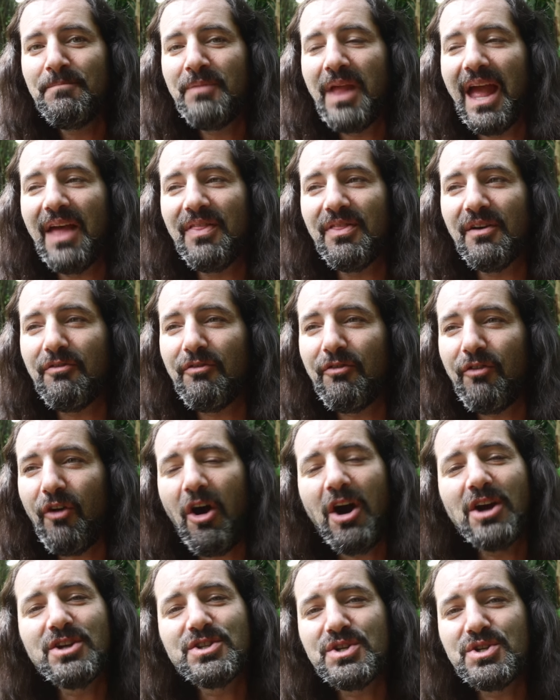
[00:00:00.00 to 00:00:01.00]
And the
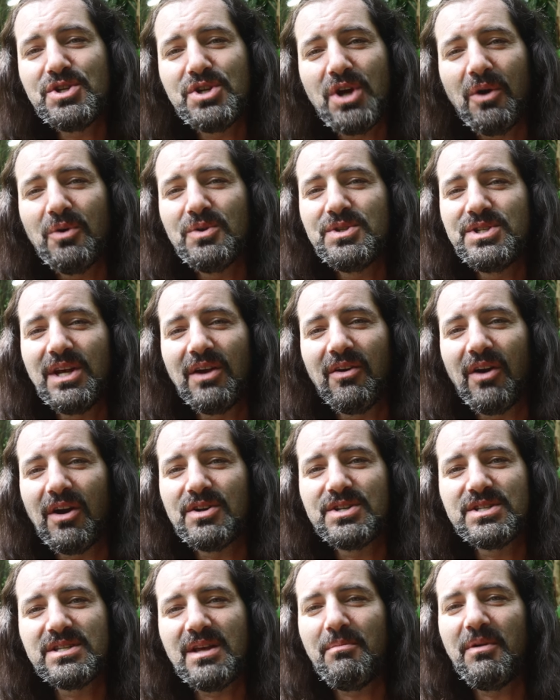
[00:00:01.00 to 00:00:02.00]
frogs and toads here
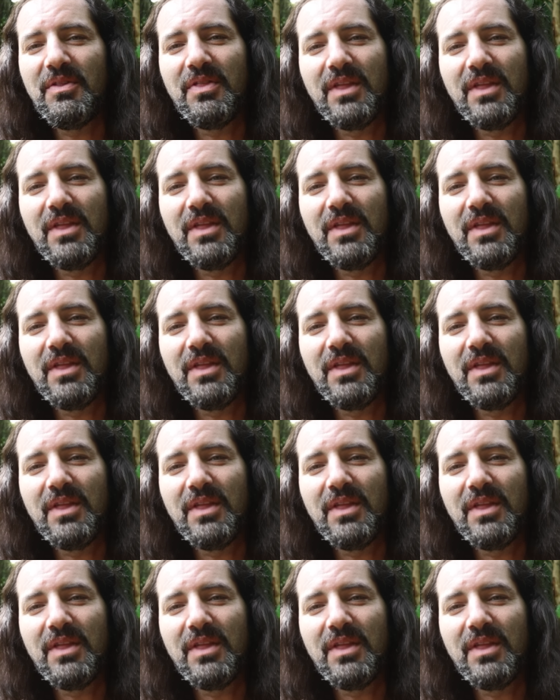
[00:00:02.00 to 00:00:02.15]
are some